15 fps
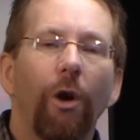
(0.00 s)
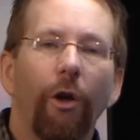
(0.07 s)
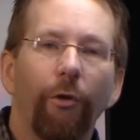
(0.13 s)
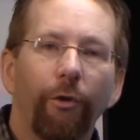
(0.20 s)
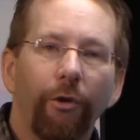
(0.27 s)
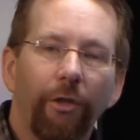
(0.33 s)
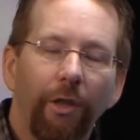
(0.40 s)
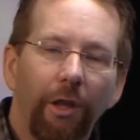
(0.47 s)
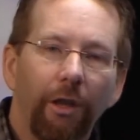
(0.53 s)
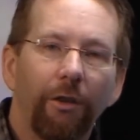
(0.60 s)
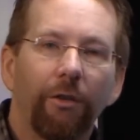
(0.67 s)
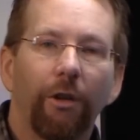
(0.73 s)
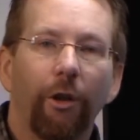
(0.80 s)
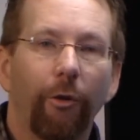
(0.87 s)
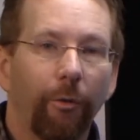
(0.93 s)
other
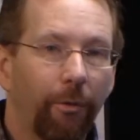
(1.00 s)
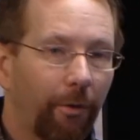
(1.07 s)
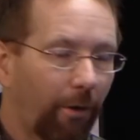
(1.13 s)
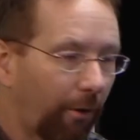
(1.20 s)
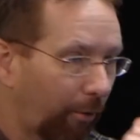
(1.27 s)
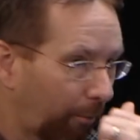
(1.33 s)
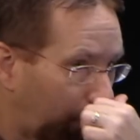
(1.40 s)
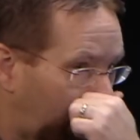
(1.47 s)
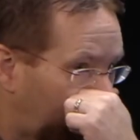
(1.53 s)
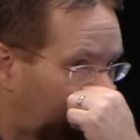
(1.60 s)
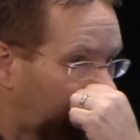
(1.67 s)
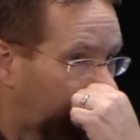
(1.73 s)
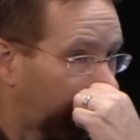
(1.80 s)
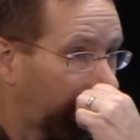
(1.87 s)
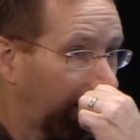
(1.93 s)
things and other other
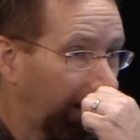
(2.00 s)
people.